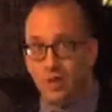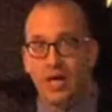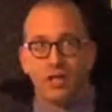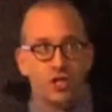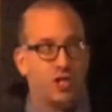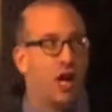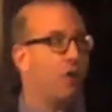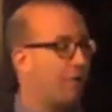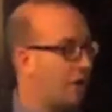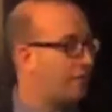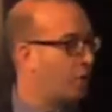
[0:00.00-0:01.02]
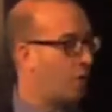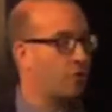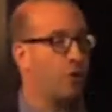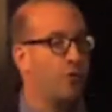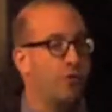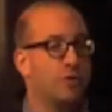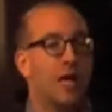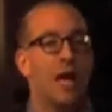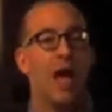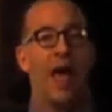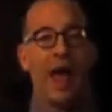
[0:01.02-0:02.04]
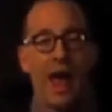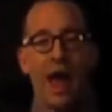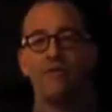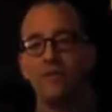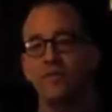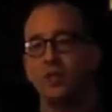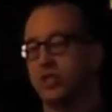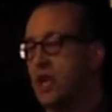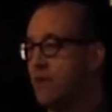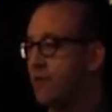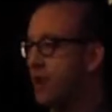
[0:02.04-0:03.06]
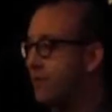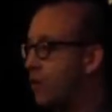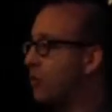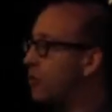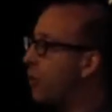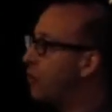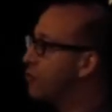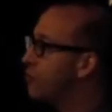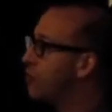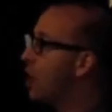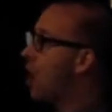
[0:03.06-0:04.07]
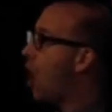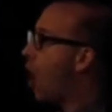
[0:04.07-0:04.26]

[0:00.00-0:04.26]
literally a shelf of compte rendus. Half of the shelf of compte